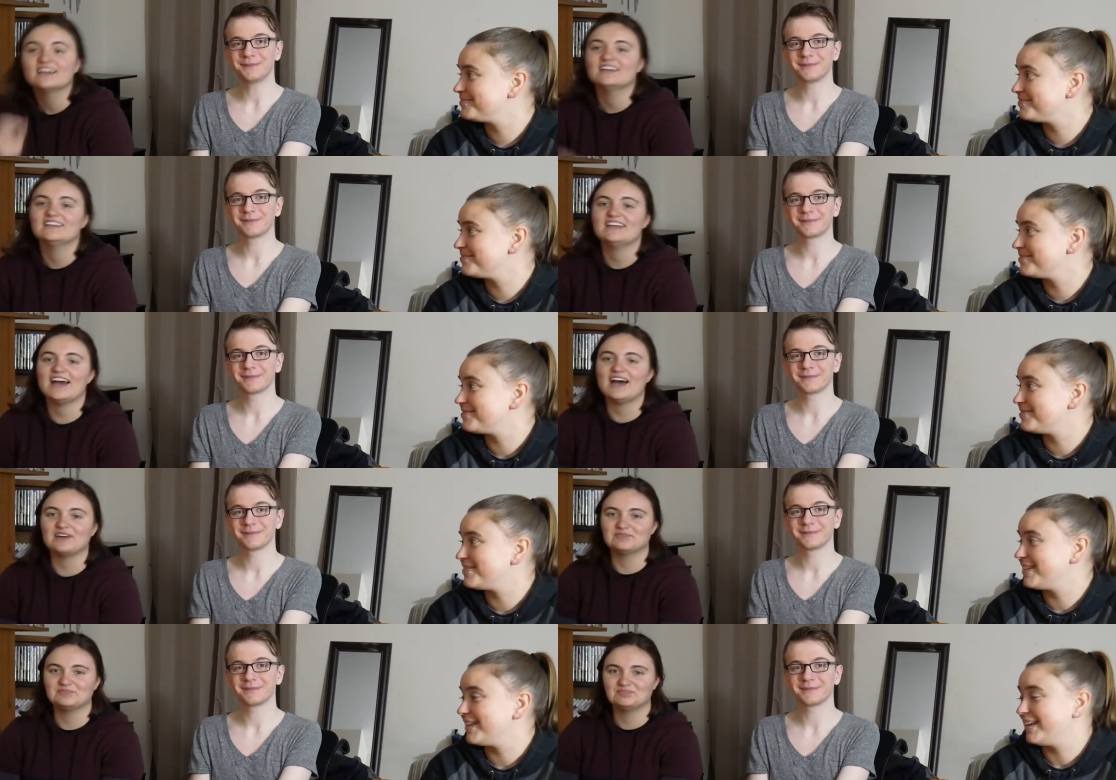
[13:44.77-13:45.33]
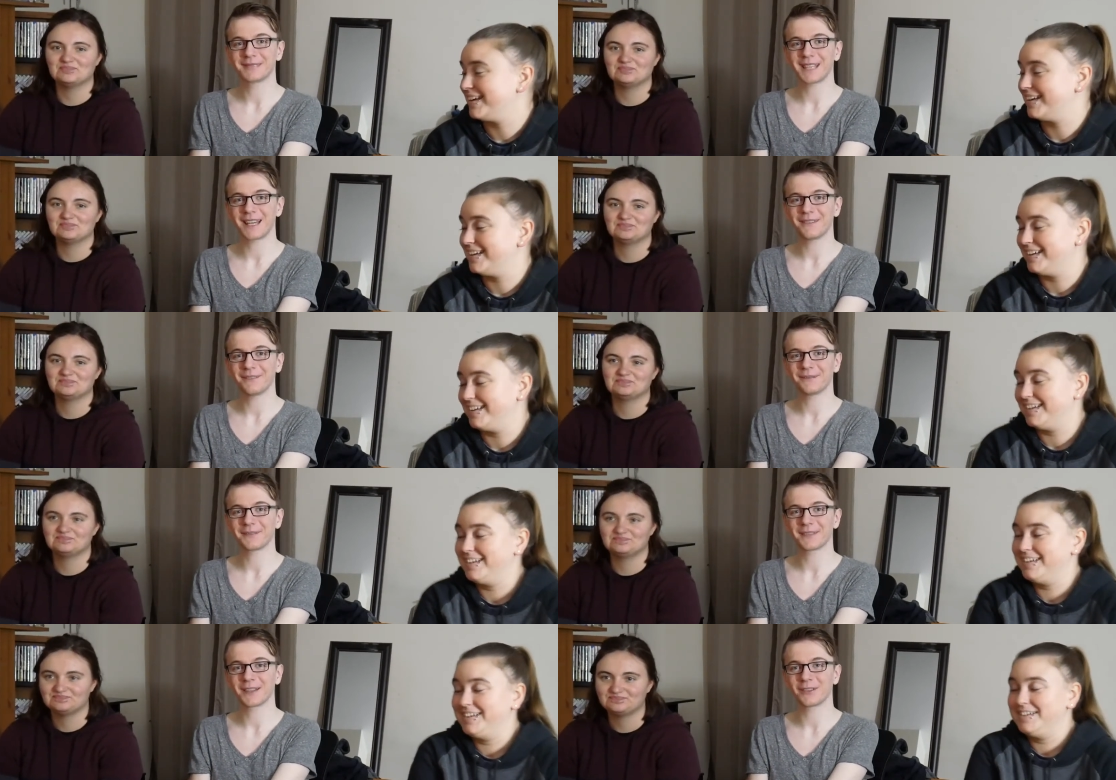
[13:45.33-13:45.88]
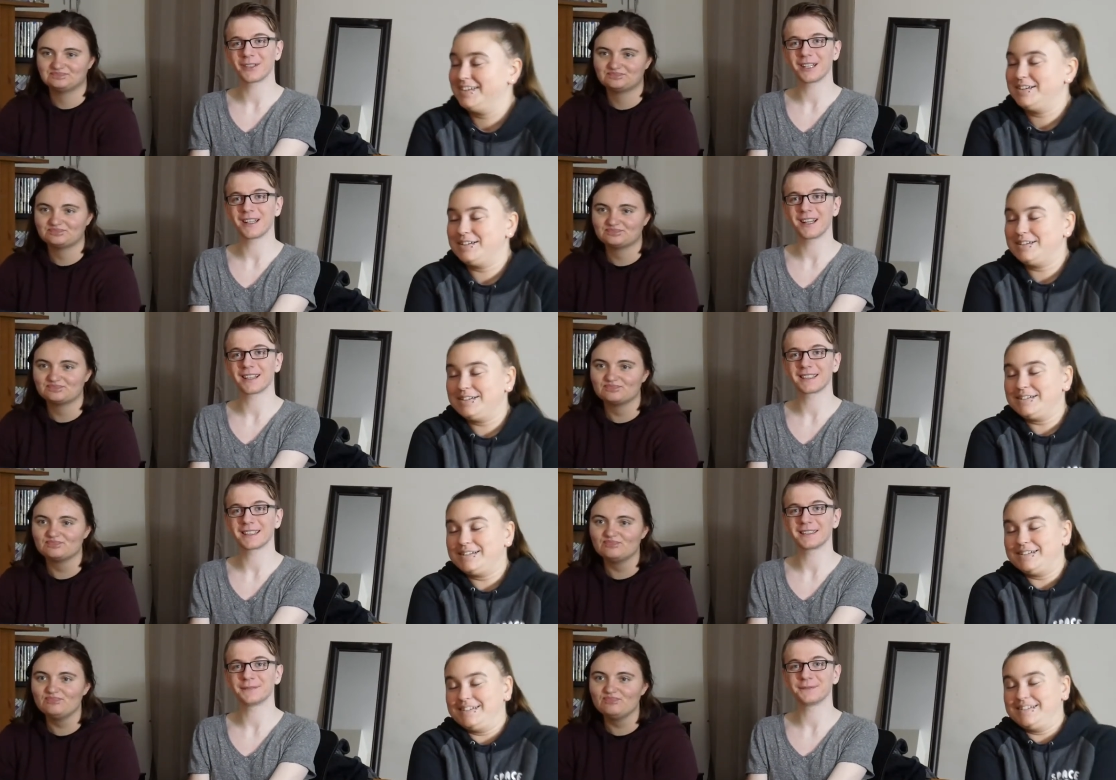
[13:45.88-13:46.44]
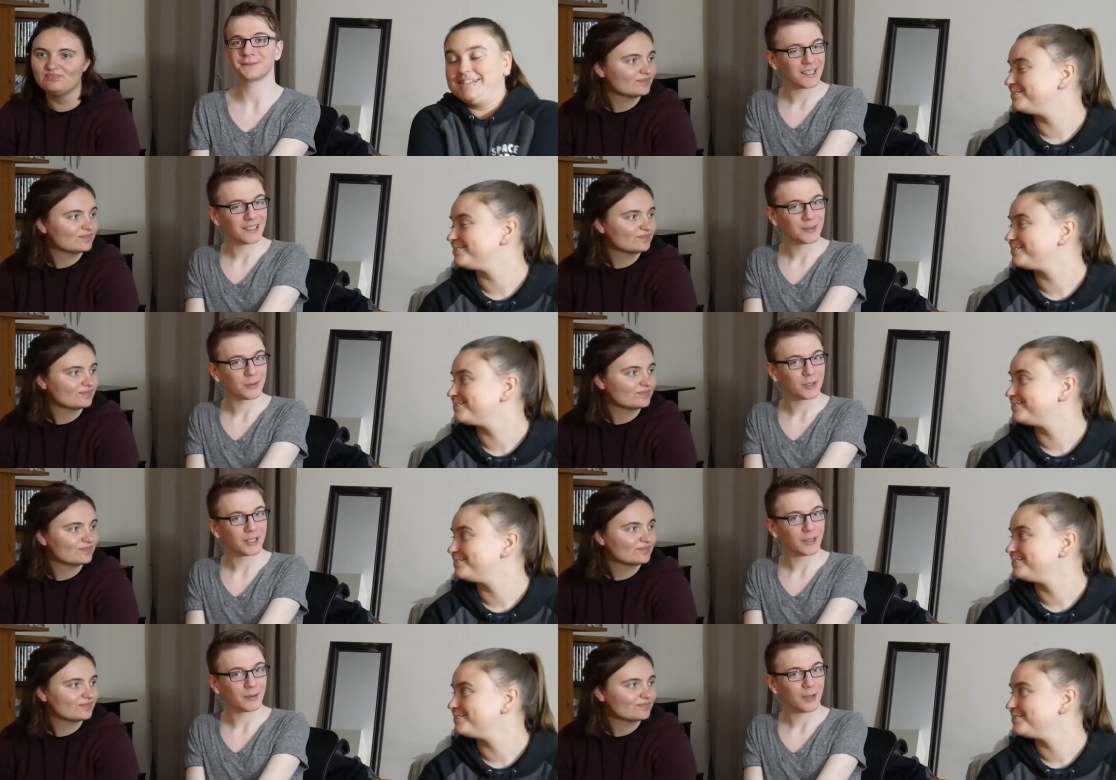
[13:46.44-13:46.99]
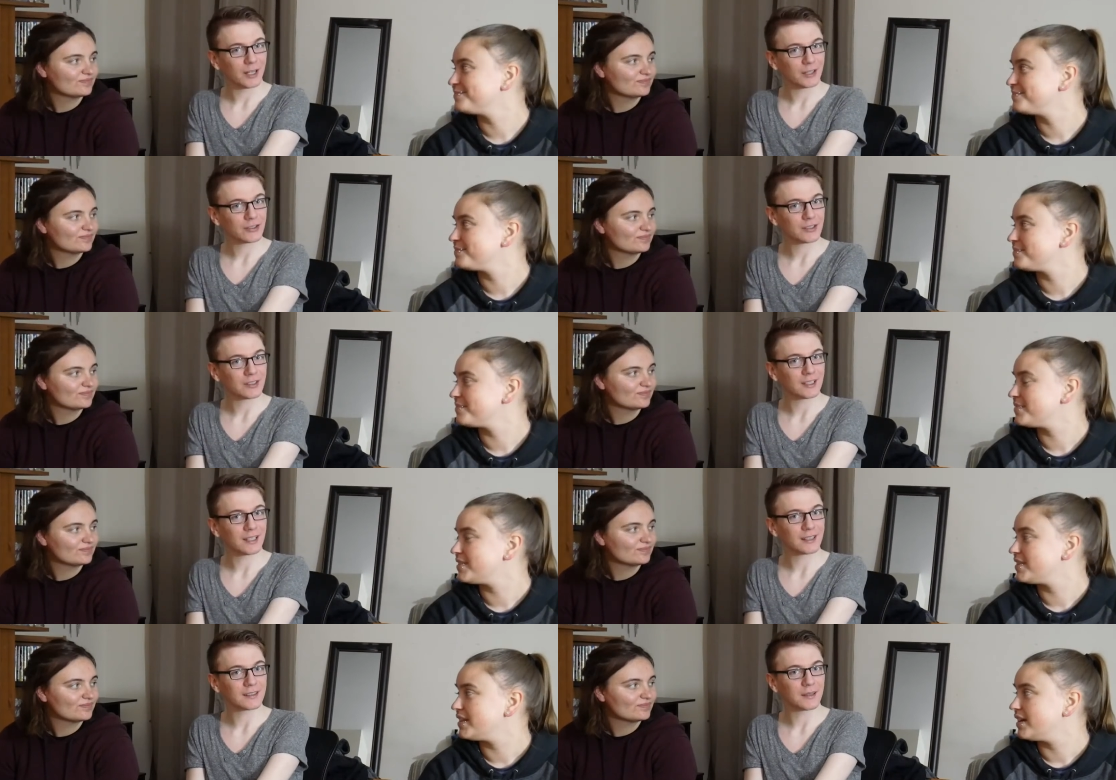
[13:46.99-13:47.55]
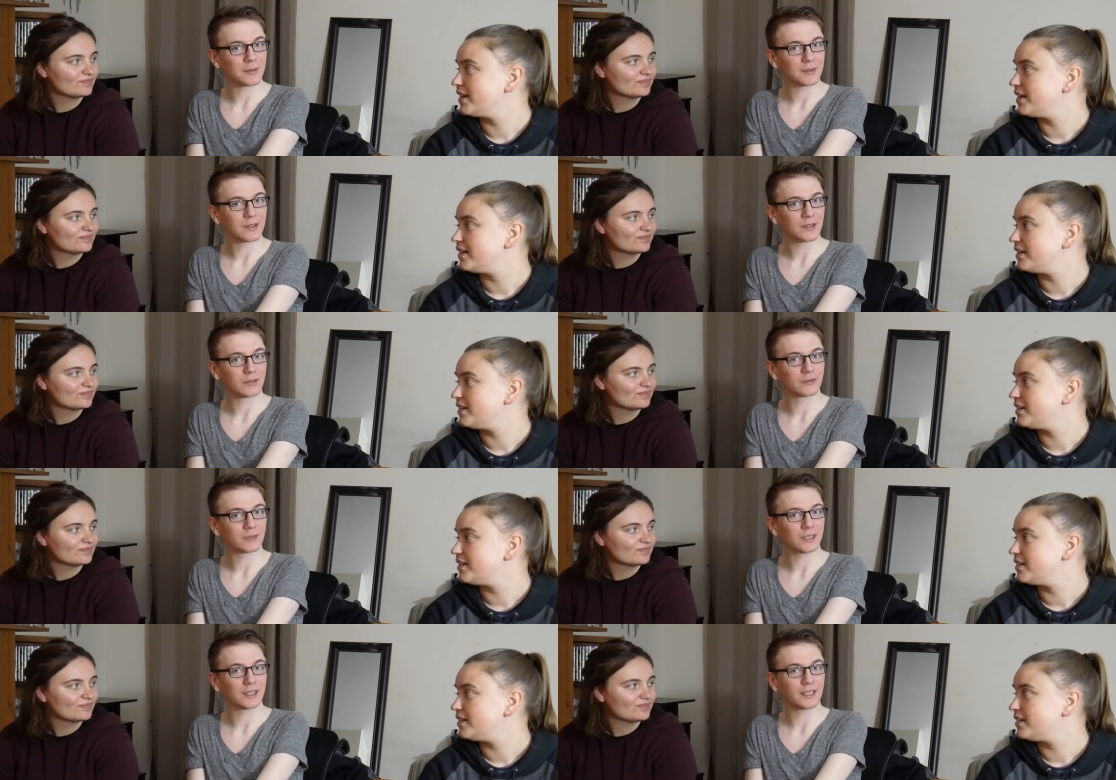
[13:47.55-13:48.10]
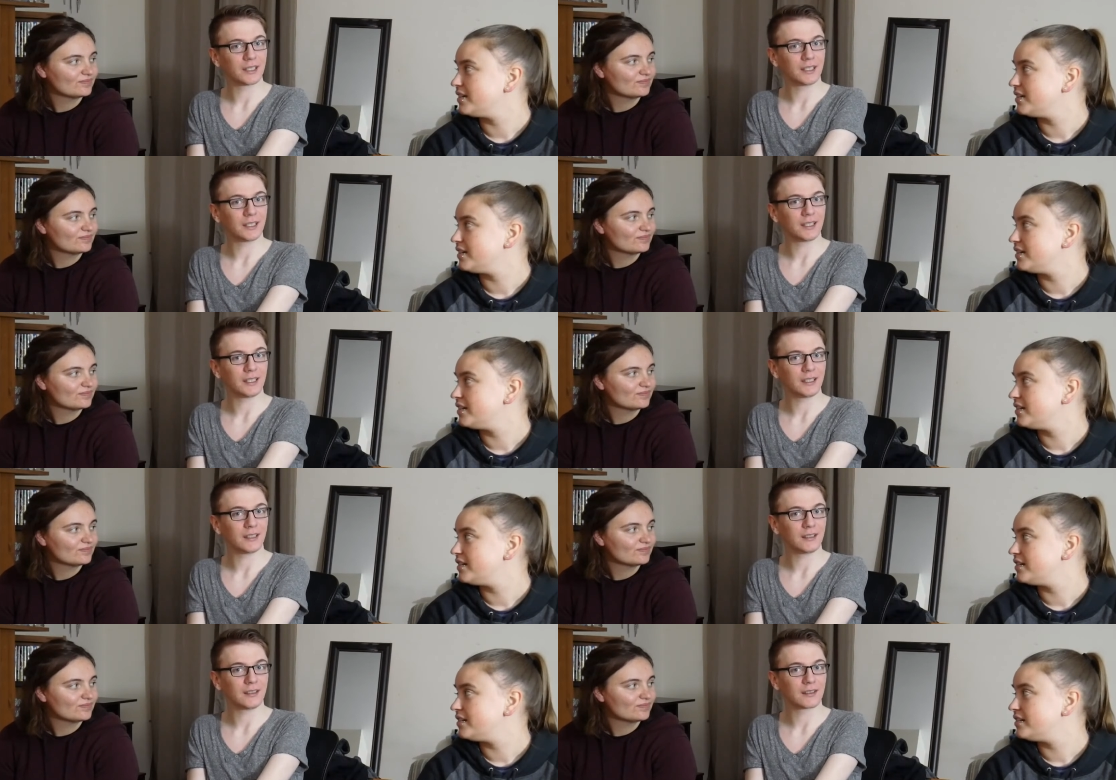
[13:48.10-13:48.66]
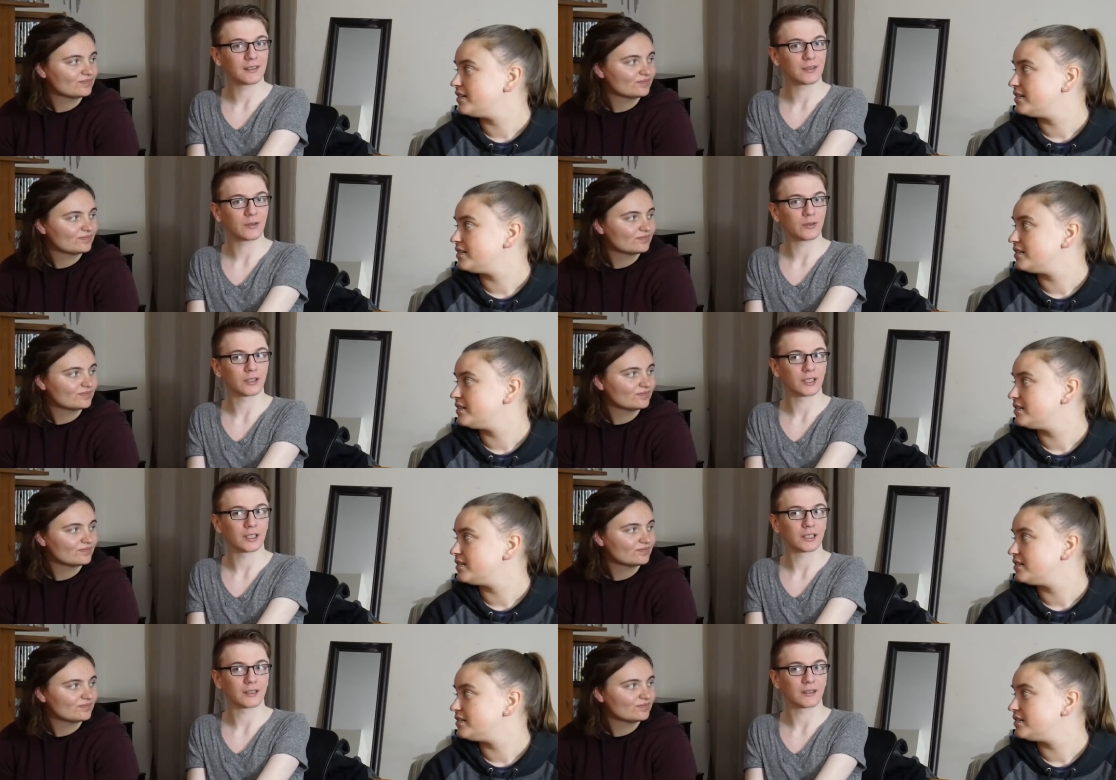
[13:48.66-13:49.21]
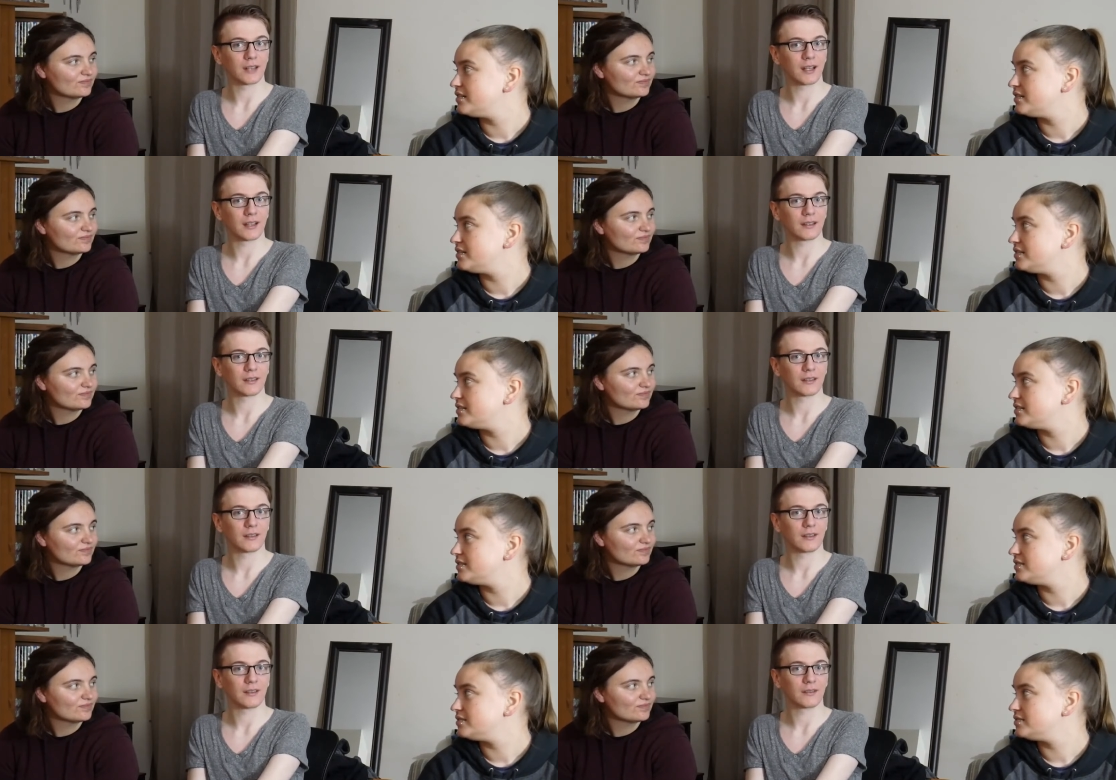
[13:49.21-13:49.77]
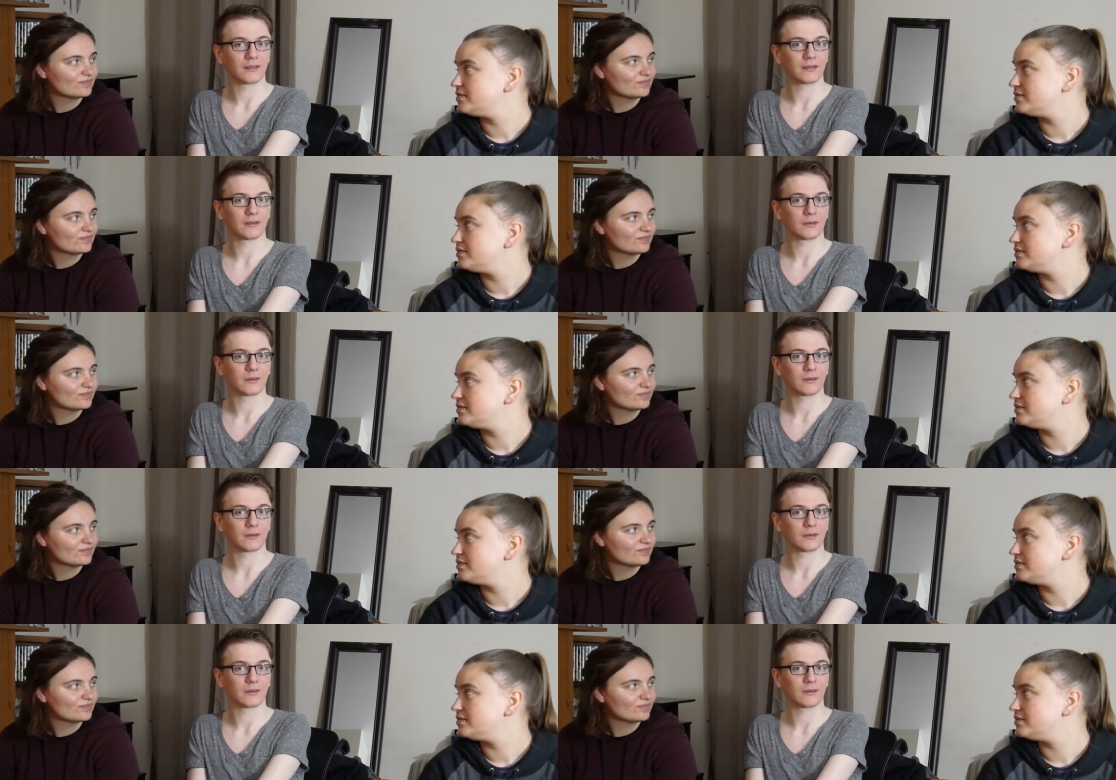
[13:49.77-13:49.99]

Speaker 1: Yeah. Yeah, I really liked it. And we're gonna watch the next episode really sooner than